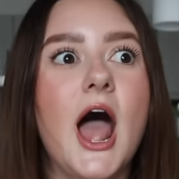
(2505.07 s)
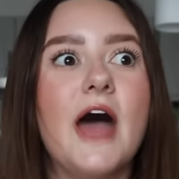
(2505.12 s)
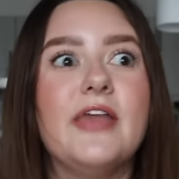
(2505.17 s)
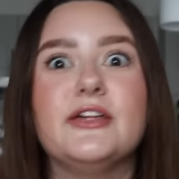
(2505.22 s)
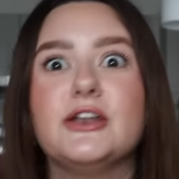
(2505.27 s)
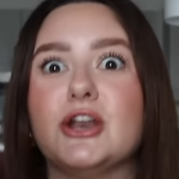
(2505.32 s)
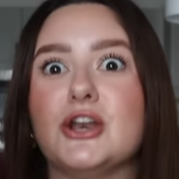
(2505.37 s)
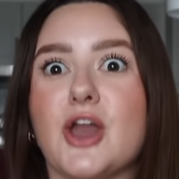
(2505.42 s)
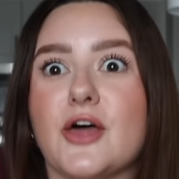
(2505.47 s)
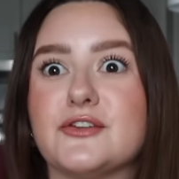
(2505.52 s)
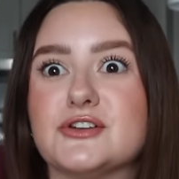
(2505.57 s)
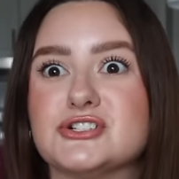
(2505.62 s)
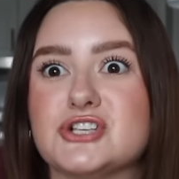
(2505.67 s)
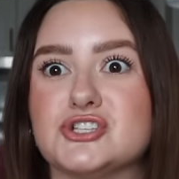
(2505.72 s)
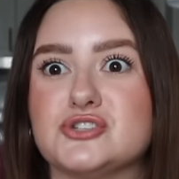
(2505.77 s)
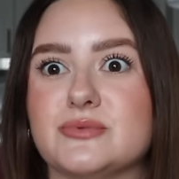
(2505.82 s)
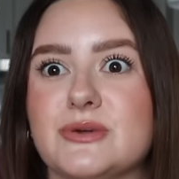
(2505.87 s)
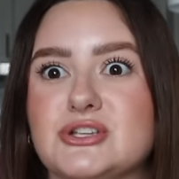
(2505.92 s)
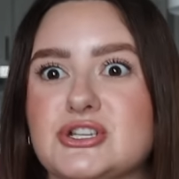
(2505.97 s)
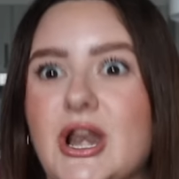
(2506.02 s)
And then another
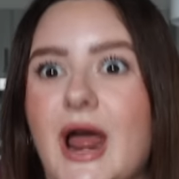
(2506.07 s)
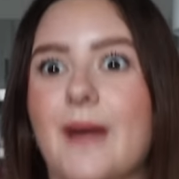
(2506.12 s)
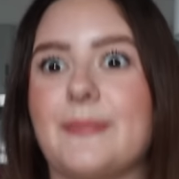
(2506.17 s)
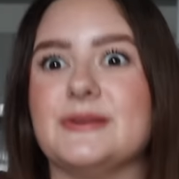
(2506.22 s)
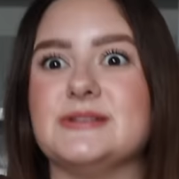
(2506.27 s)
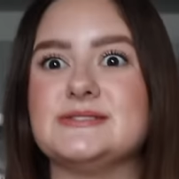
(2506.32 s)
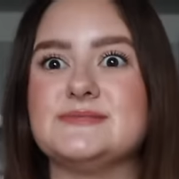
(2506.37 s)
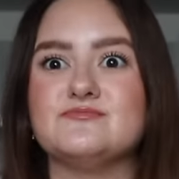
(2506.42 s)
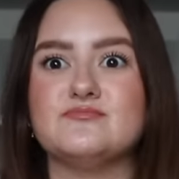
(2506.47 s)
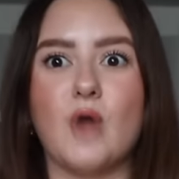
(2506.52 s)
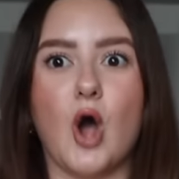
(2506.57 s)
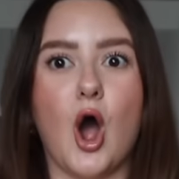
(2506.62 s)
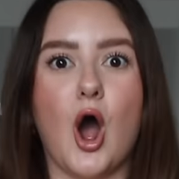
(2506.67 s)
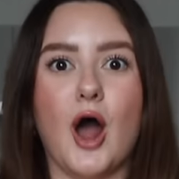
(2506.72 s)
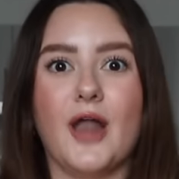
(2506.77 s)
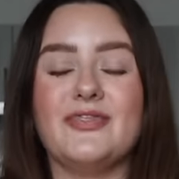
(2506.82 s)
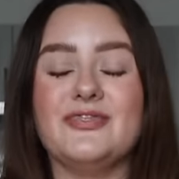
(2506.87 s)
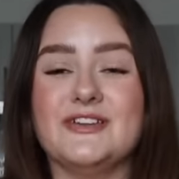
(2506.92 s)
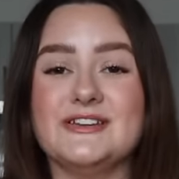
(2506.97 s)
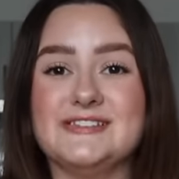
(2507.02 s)
situation happens
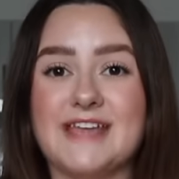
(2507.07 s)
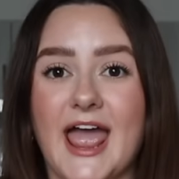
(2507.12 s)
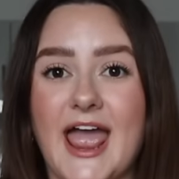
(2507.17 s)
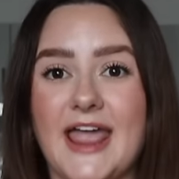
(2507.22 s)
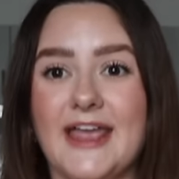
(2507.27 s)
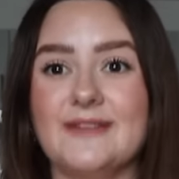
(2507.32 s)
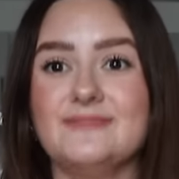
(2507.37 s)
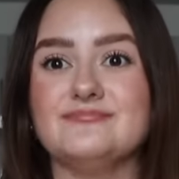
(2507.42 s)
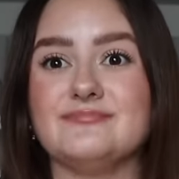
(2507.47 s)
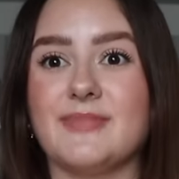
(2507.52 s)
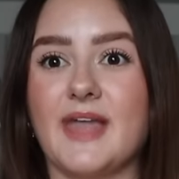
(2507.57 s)
on the day.